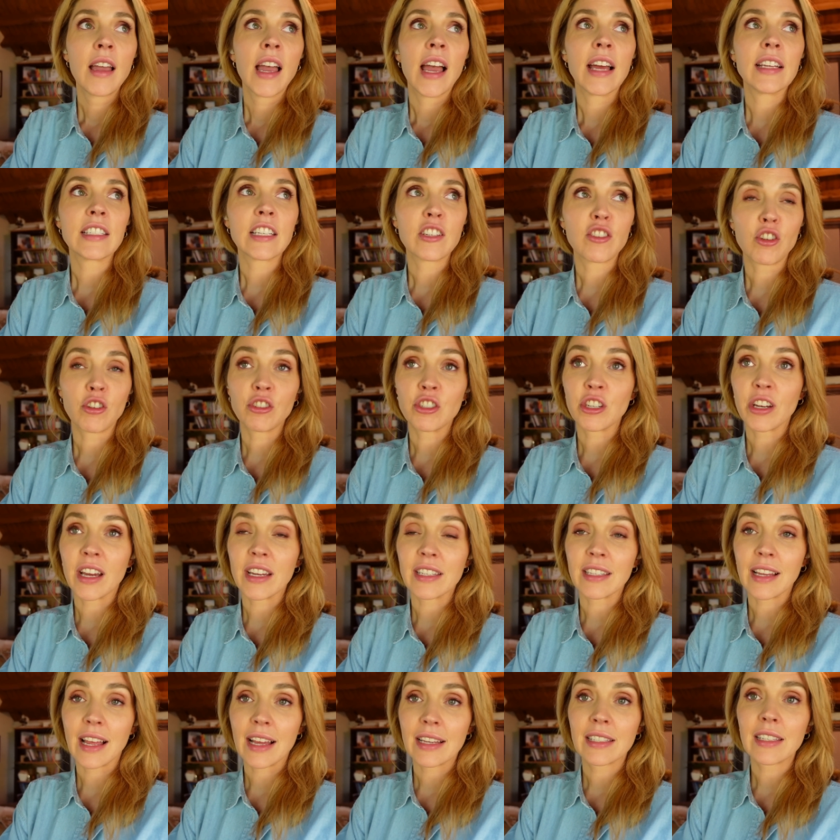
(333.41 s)
as I told you
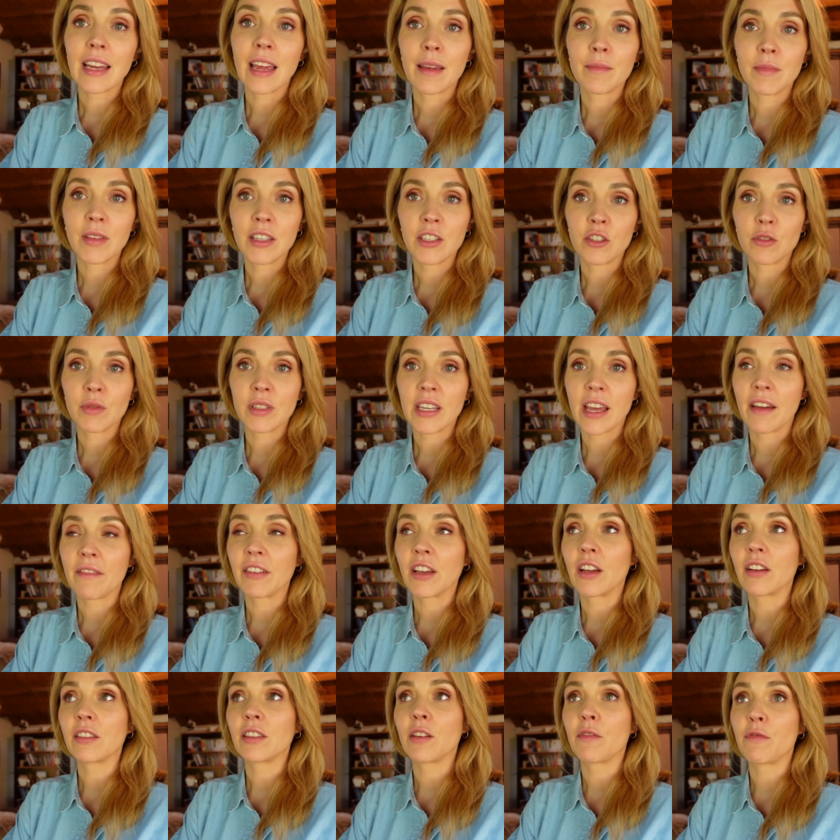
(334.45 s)
guys last time, that she was
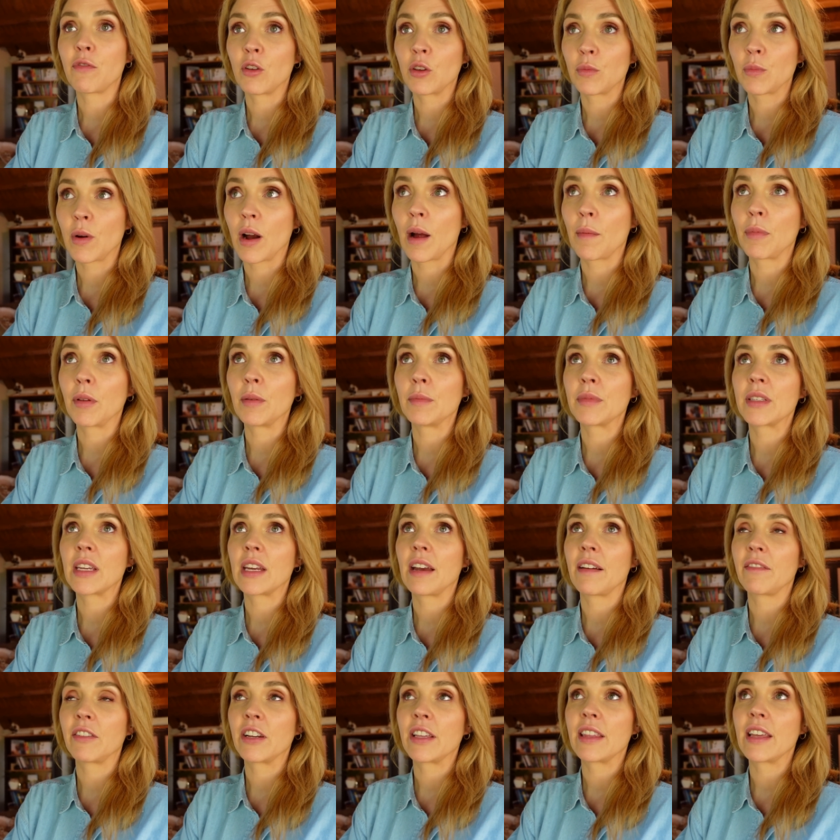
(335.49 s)
having the foot problems and
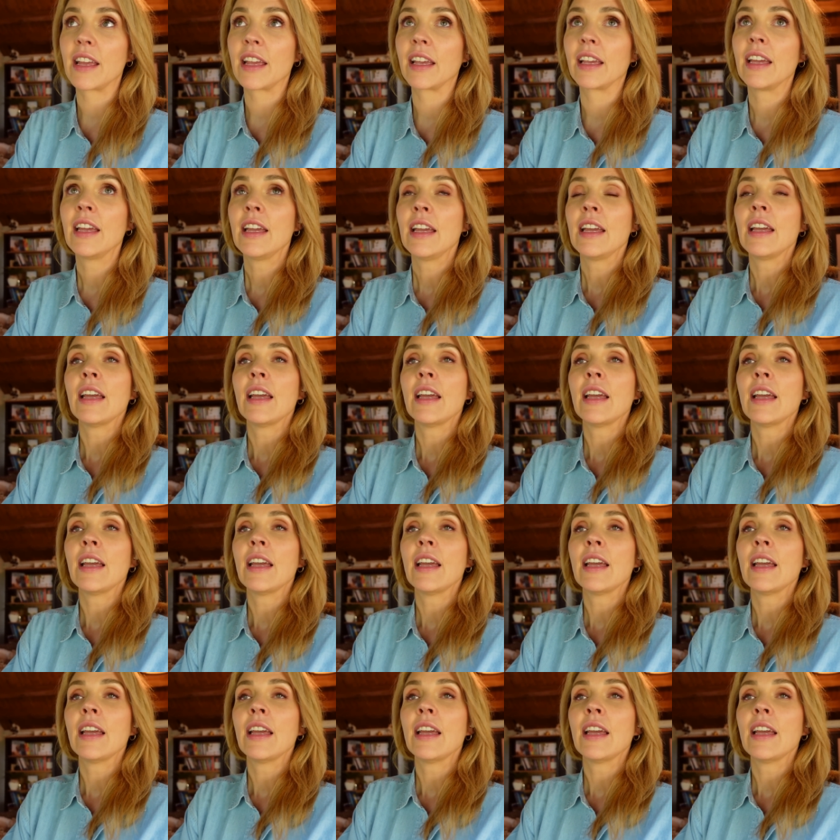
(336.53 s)
everything.